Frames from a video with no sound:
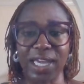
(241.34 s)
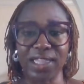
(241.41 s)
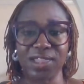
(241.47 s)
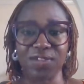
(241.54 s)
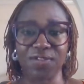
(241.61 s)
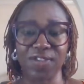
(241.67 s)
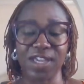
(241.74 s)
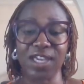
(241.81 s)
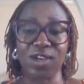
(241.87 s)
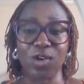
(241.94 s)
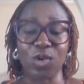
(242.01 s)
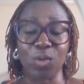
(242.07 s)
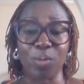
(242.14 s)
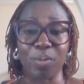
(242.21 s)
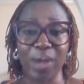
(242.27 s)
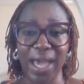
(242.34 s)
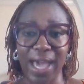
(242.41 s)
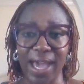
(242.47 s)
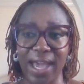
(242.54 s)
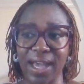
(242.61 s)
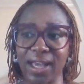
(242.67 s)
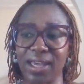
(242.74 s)
we get the vehicle
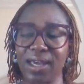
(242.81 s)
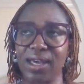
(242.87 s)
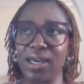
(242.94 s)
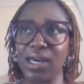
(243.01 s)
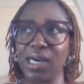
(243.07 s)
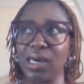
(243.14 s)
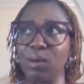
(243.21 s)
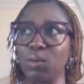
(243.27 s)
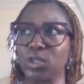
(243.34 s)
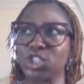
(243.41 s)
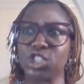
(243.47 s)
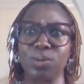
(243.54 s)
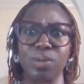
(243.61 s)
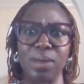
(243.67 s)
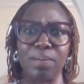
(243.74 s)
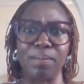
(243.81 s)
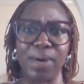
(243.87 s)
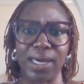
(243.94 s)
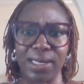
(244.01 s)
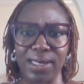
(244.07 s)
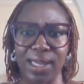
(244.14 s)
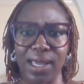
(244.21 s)
back, which should be
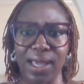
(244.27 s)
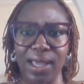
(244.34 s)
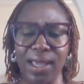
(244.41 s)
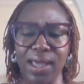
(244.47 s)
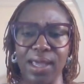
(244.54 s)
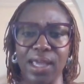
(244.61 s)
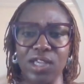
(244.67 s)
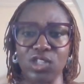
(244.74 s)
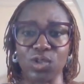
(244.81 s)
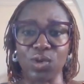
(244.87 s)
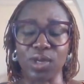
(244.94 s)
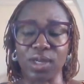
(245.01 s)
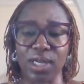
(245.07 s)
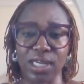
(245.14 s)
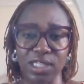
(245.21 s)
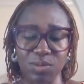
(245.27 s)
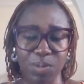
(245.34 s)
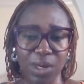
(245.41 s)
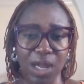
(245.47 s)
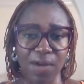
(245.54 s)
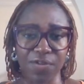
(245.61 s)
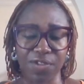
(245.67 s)
Monday. So
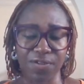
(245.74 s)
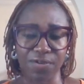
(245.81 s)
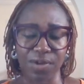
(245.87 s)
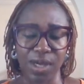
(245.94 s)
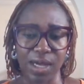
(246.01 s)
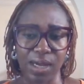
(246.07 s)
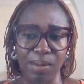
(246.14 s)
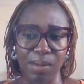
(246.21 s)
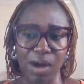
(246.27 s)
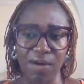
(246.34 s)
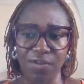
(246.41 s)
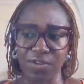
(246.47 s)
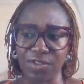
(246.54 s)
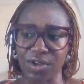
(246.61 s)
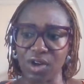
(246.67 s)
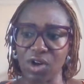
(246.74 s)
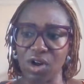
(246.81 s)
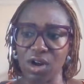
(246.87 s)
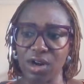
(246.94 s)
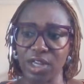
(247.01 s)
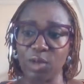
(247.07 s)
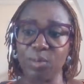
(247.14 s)
he's been off of the
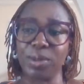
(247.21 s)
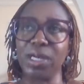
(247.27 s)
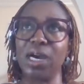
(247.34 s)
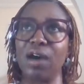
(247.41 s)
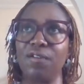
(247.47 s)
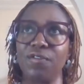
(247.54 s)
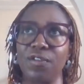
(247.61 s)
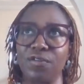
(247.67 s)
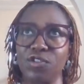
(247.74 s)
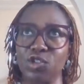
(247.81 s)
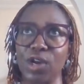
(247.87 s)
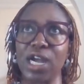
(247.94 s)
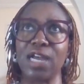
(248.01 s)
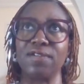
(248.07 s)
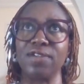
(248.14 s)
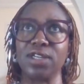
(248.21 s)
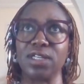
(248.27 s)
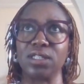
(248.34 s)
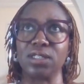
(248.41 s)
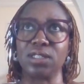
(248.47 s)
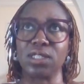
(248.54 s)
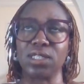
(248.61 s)
car. He'll be off of
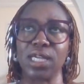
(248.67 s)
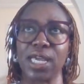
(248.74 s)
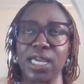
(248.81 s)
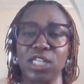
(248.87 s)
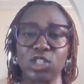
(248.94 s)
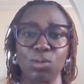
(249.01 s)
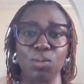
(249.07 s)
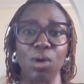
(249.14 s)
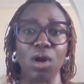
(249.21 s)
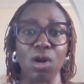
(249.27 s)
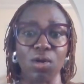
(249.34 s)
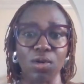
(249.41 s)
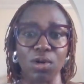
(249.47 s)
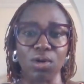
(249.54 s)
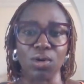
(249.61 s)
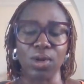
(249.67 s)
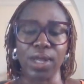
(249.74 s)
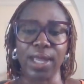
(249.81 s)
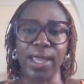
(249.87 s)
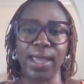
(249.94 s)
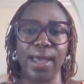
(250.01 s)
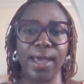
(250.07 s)
driving today, tomorrow.